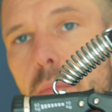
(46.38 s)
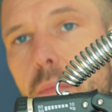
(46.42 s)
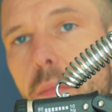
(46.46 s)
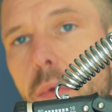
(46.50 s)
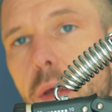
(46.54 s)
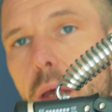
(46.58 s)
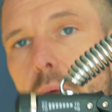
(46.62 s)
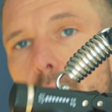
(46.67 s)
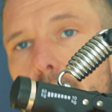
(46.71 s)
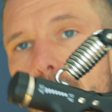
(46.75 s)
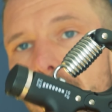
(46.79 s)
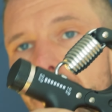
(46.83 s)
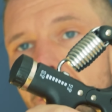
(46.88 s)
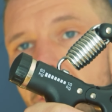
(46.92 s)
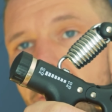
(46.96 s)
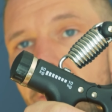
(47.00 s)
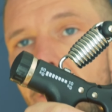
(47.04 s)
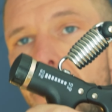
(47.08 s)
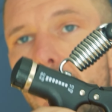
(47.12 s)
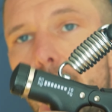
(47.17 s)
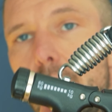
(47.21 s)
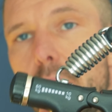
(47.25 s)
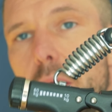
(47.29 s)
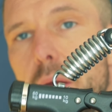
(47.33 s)
Yeah, that's not
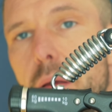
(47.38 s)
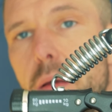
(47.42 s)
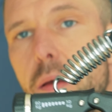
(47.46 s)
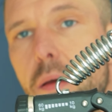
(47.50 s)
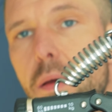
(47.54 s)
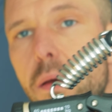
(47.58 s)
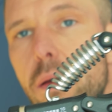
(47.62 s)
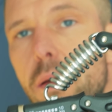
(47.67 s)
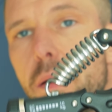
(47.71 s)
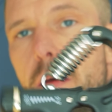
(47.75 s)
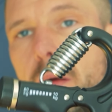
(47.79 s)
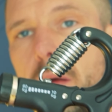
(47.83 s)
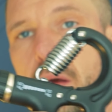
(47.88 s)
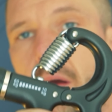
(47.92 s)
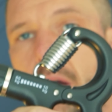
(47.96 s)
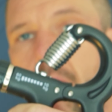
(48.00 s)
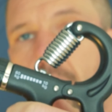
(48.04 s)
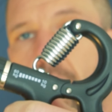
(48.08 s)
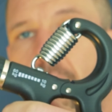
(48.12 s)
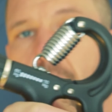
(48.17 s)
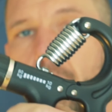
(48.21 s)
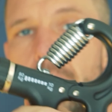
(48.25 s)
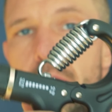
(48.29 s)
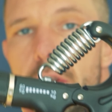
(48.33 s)
bad. I
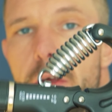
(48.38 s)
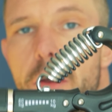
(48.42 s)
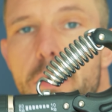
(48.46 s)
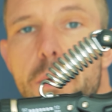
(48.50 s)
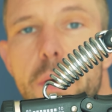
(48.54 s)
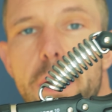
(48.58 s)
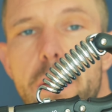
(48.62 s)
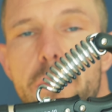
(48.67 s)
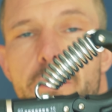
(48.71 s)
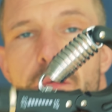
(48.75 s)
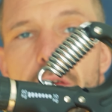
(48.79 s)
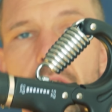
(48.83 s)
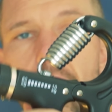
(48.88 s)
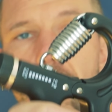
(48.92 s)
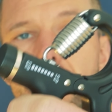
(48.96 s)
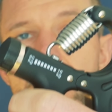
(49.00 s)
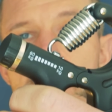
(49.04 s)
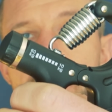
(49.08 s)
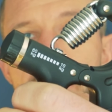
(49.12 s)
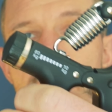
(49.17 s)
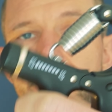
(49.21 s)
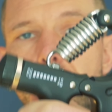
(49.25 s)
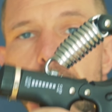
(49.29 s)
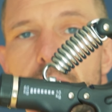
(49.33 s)
could probably do quite a few of
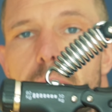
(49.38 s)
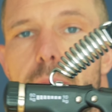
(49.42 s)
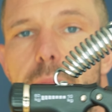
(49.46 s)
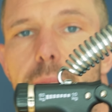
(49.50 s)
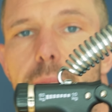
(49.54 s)
those.